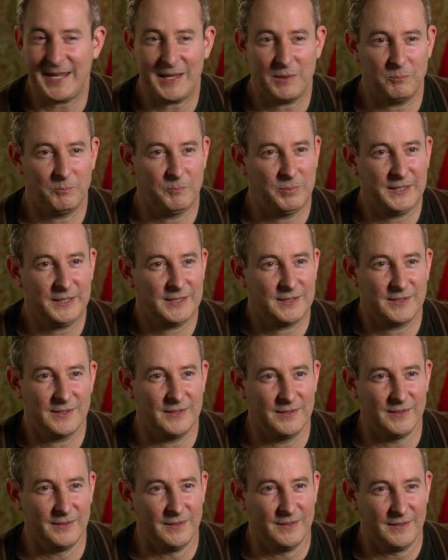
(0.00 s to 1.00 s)
can't beat
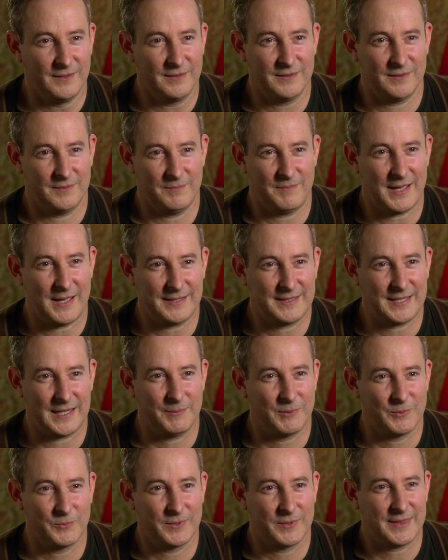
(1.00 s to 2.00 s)
Matt
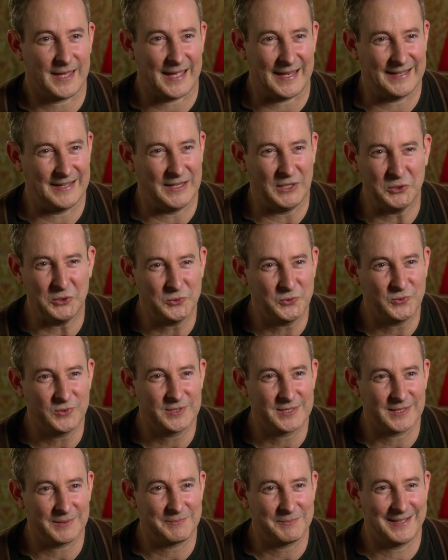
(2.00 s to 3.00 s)
Damon with that
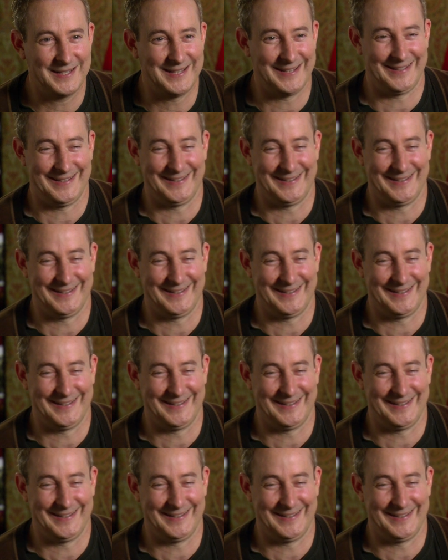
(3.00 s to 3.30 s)
nose. I mean...